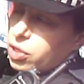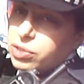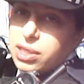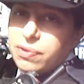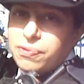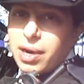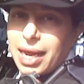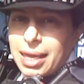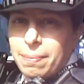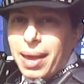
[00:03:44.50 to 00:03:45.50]
using the front
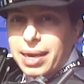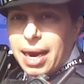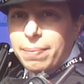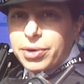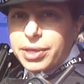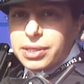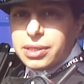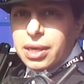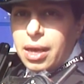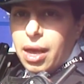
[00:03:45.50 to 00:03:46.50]
and the back
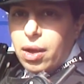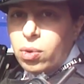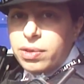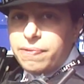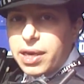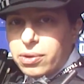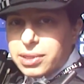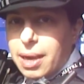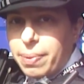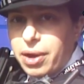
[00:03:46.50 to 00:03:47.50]
cameras, all the vehicles
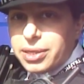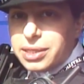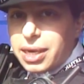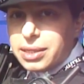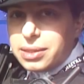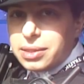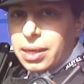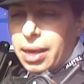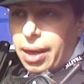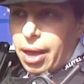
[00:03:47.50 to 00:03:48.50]
that pass us.
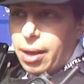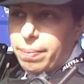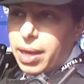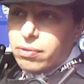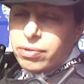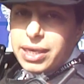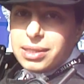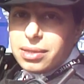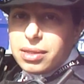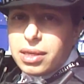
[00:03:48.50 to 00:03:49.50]
It reads
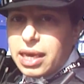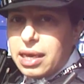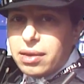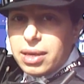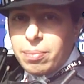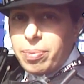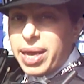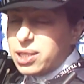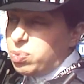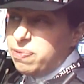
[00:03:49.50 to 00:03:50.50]
the number
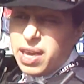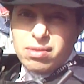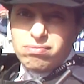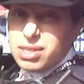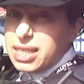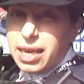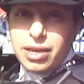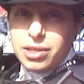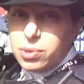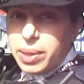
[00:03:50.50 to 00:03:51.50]
plates. Within
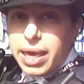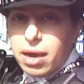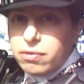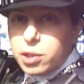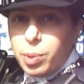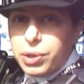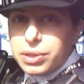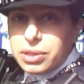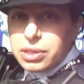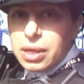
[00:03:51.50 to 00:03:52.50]
seconds we get a
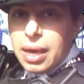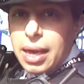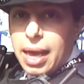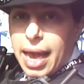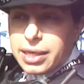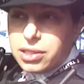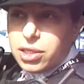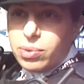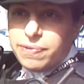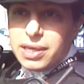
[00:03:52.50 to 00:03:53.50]
response as
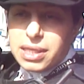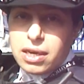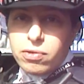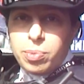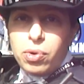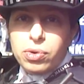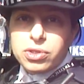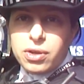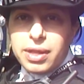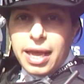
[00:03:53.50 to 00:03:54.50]
to if there's any
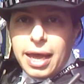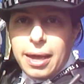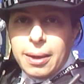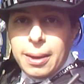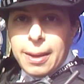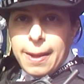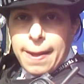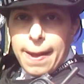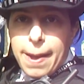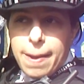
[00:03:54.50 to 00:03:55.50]
reports on there.
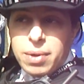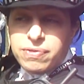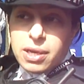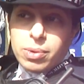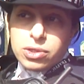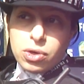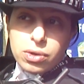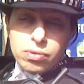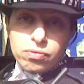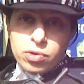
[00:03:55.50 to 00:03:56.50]
If someone's got
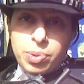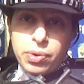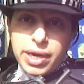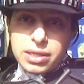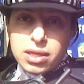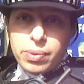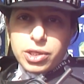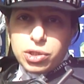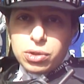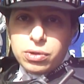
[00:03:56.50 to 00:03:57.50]
reported as no
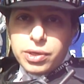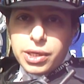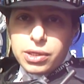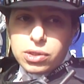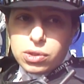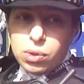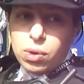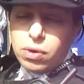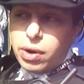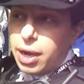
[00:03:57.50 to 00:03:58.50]
insurance
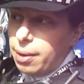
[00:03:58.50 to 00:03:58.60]
or